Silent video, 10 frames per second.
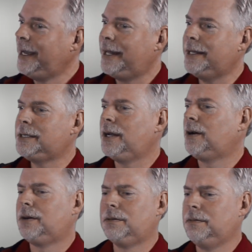and they said,
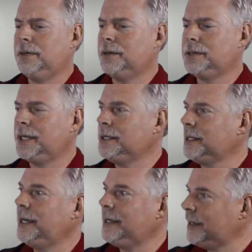oh, those things
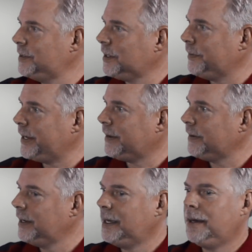leak, and they took them out.